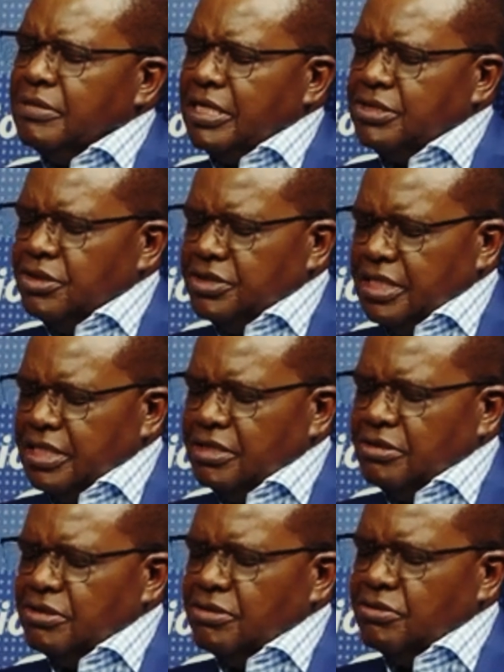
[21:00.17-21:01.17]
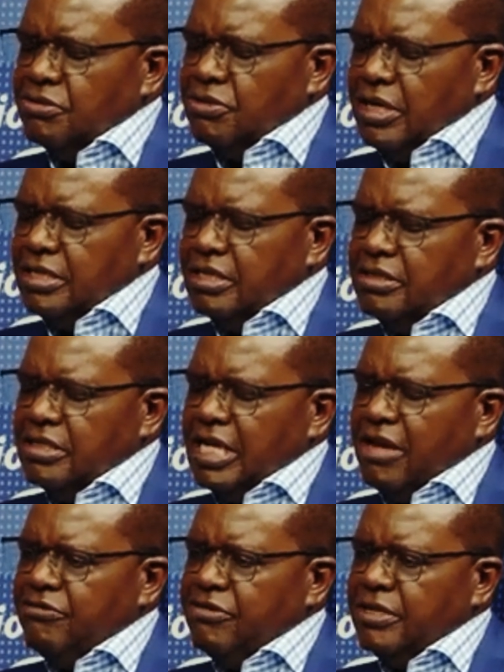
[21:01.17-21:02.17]
associated to one
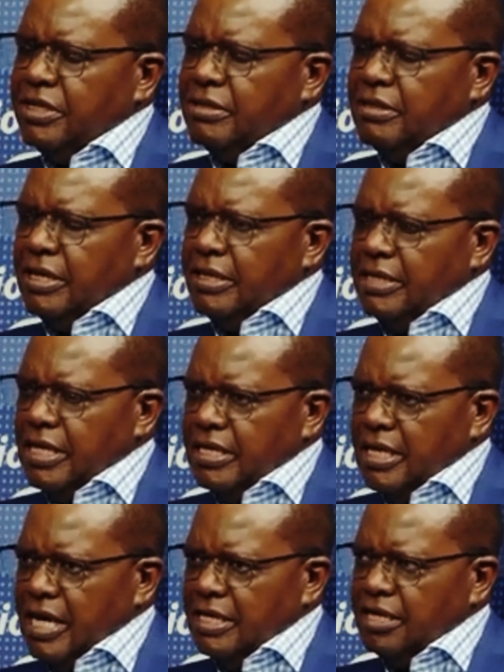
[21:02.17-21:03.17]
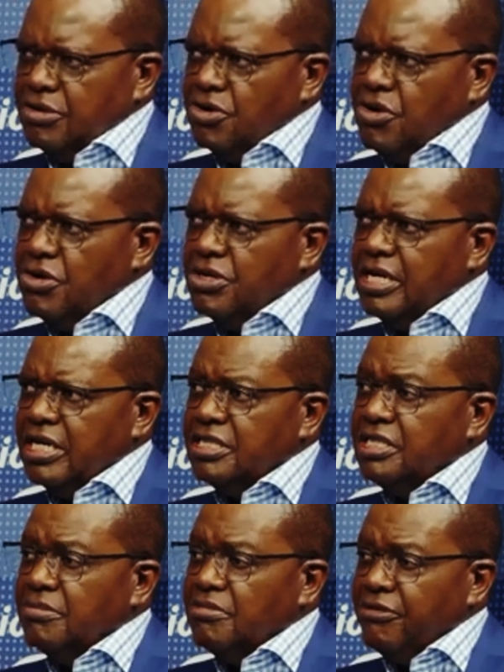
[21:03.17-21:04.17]
slavery and then the other on
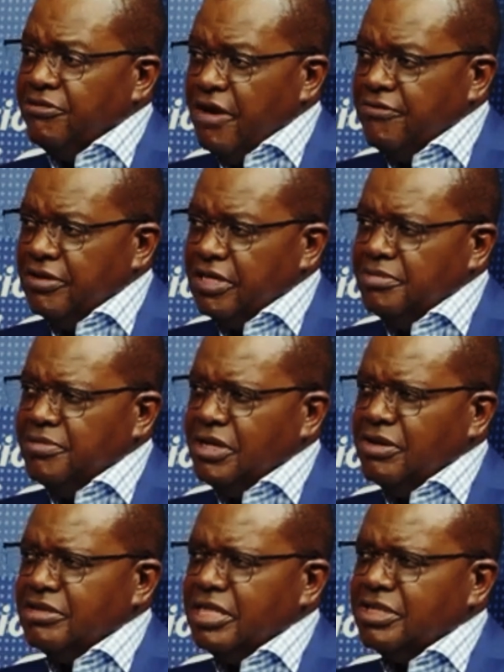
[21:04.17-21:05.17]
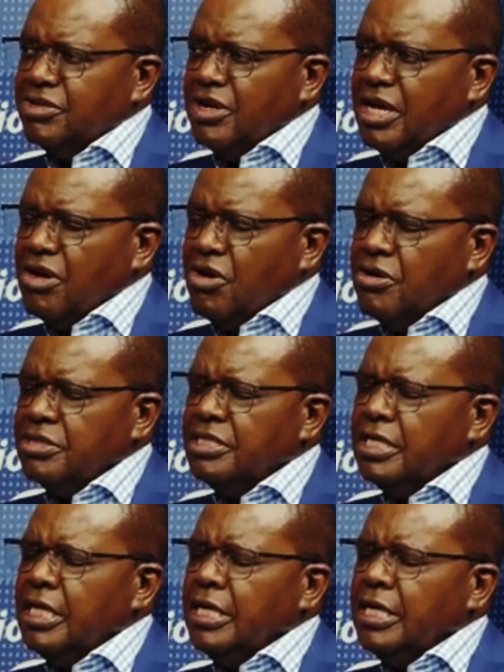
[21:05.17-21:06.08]
colonialism, the 500 billion that's going on,